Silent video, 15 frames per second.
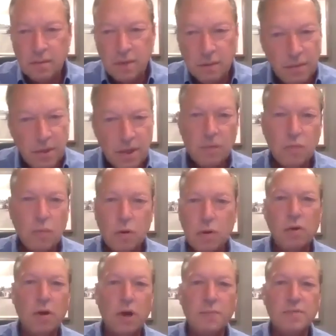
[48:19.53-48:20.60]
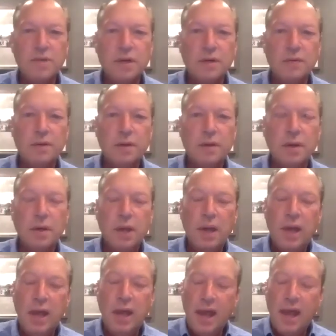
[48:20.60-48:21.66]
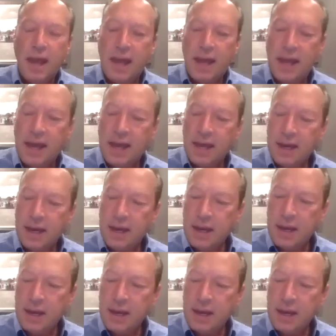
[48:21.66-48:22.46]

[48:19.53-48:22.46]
committed war crimes out there.